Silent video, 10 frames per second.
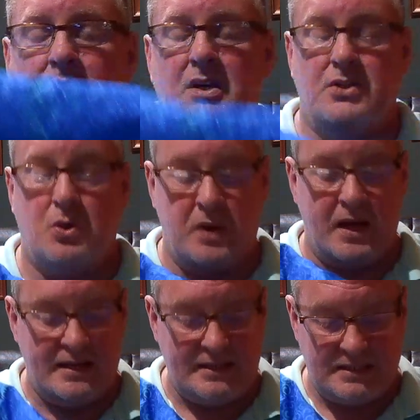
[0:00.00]
So when I
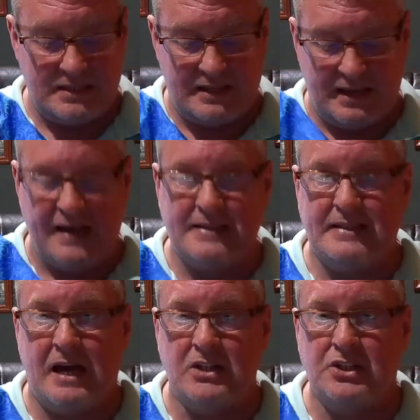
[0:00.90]
get to that
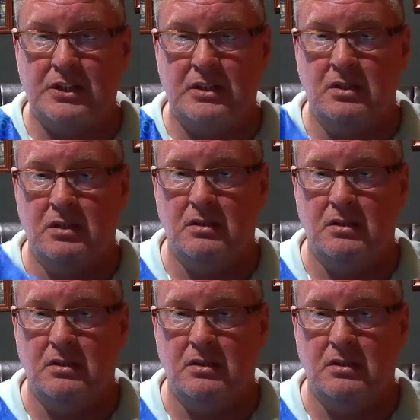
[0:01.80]
section,